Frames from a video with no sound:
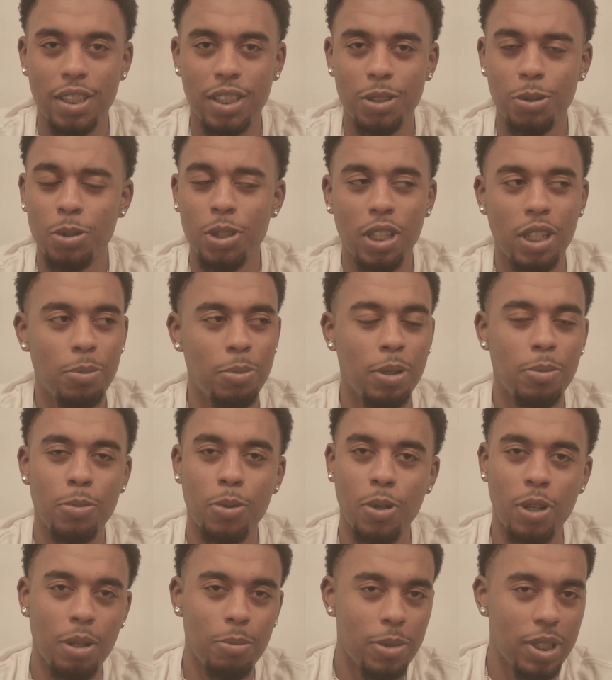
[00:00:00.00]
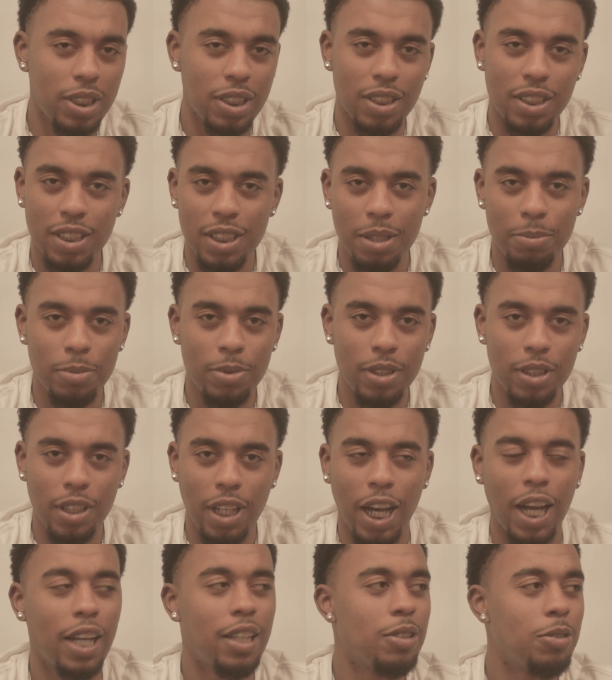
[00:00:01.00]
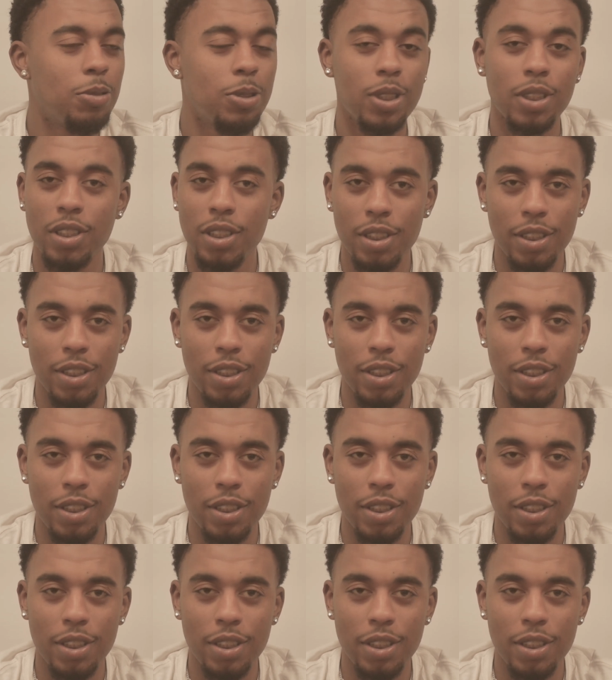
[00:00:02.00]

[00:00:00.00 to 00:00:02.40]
You could have been born in Mississippi, Iowa.